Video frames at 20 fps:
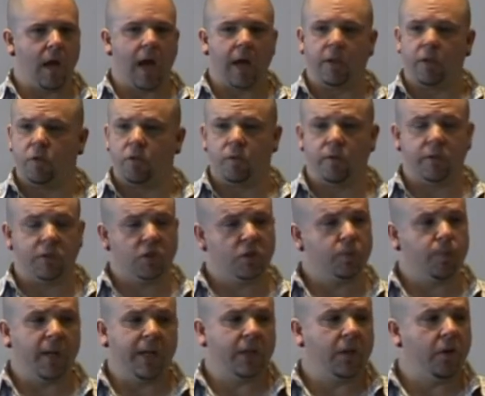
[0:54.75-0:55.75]
And you do it
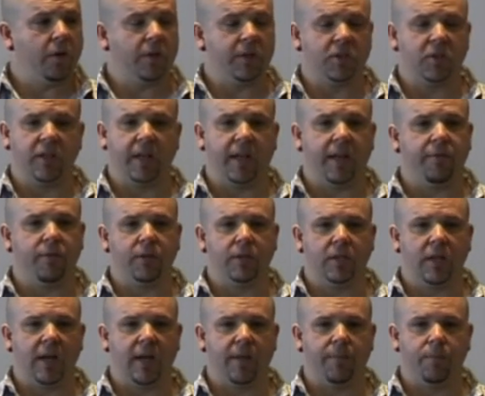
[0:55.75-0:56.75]
just by noticing every
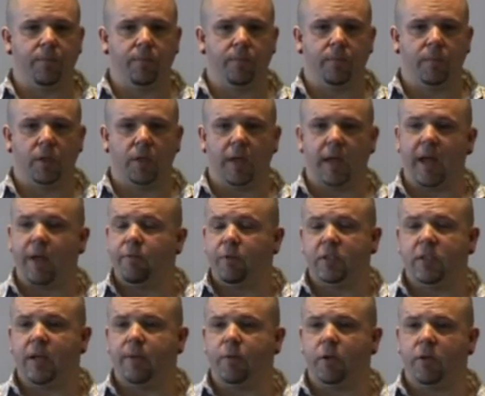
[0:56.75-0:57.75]
time. Every
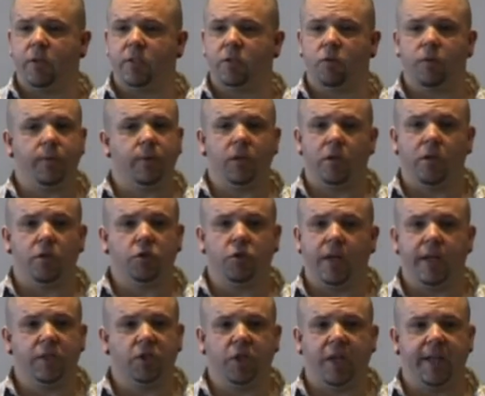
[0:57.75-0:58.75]
time you're in the script, you don't
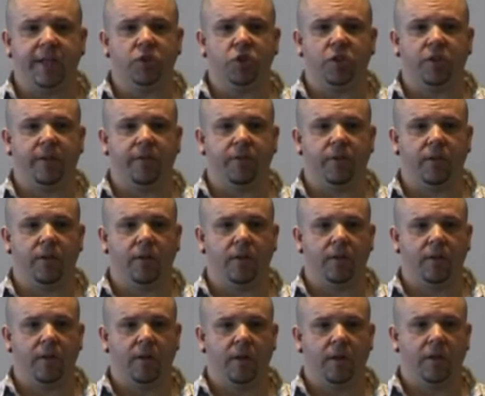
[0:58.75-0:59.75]
try and change it even.
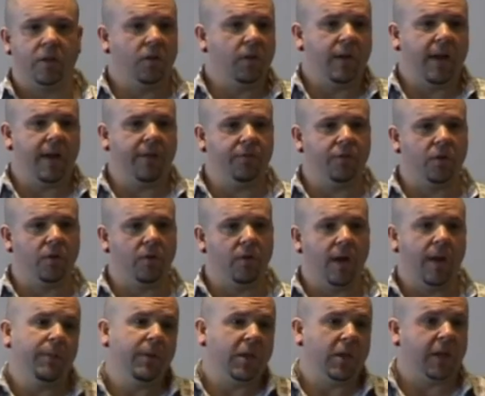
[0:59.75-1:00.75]
Don't have to.
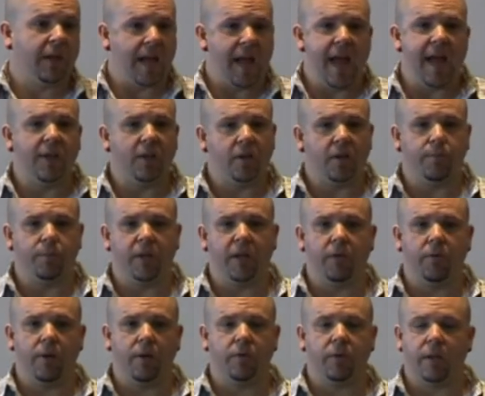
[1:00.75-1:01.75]
I mean, you can play
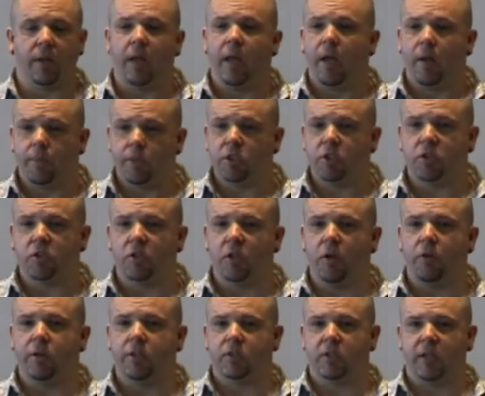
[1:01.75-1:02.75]
around with it, but just
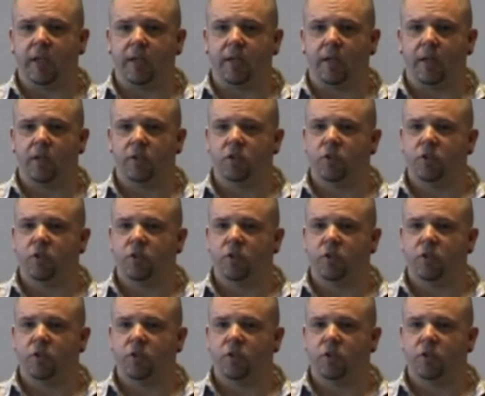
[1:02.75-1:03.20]
notice it.